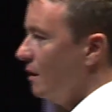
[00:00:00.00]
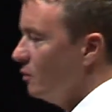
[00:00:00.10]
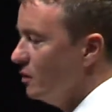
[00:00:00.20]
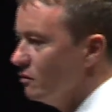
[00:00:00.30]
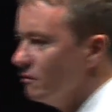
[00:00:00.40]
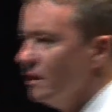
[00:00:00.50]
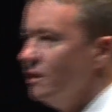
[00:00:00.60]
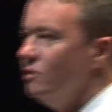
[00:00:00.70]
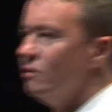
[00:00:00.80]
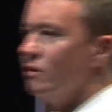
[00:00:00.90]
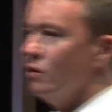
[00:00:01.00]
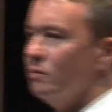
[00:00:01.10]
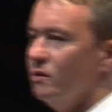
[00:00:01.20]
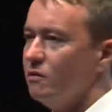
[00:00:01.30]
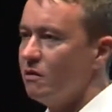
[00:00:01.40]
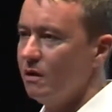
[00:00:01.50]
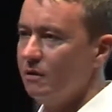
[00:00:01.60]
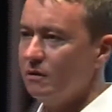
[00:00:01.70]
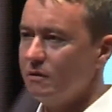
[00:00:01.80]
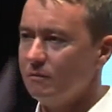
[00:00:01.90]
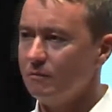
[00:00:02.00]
And when you're ready, you can open your eyes.